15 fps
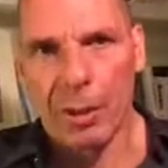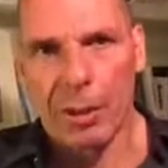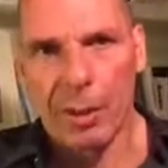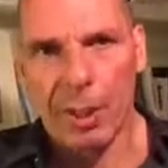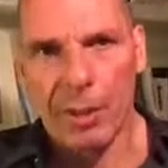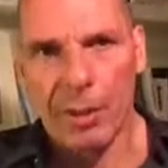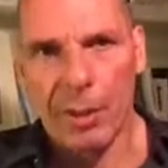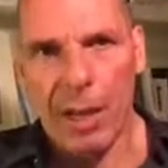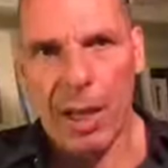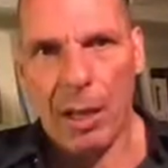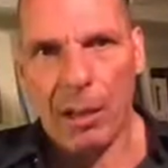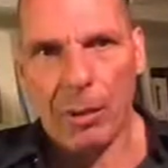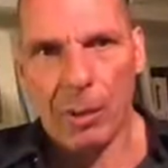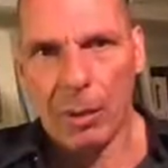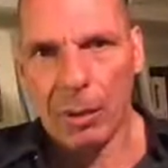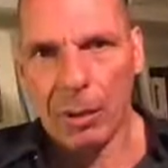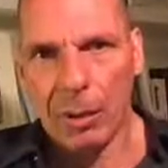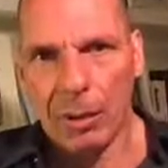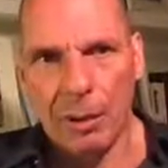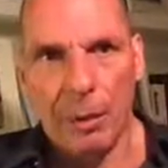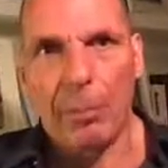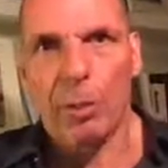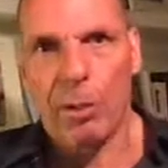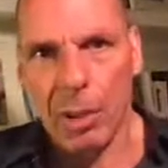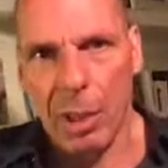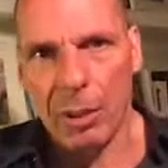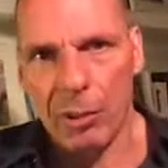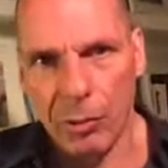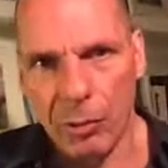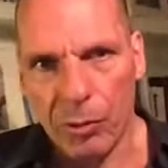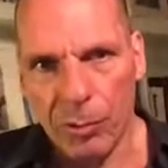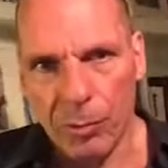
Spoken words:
has now turbocharged.